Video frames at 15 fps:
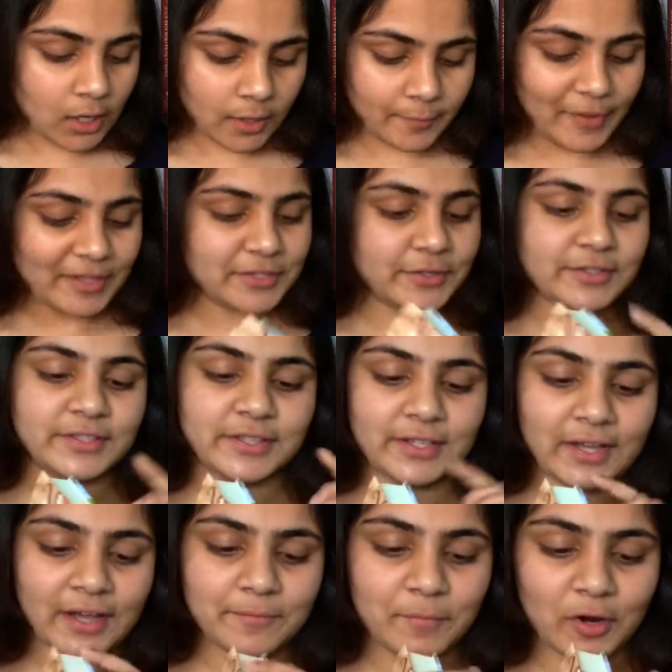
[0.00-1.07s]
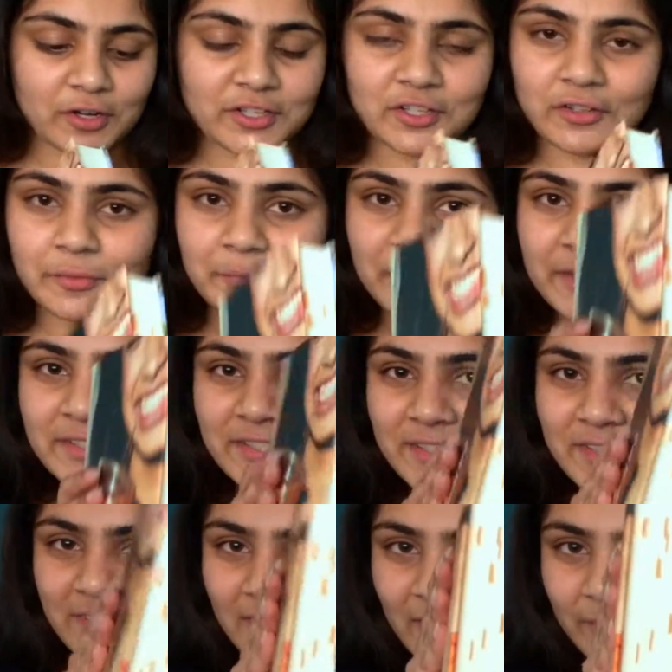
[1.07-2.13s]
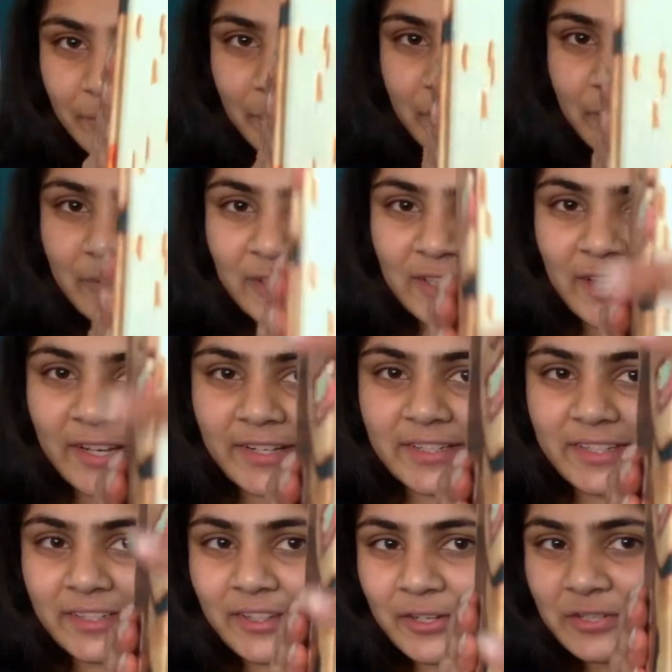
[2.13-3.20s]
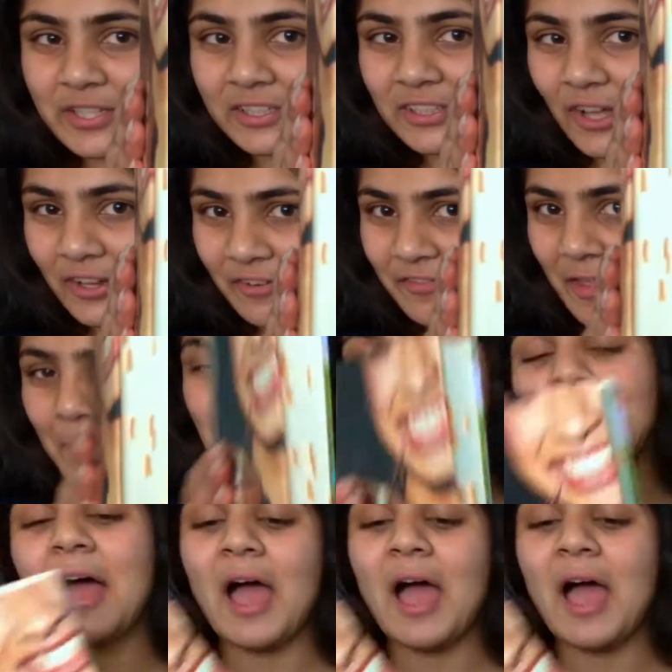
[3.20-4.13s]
As you can see, I marked all the places that I really liked, and there's a lot of them.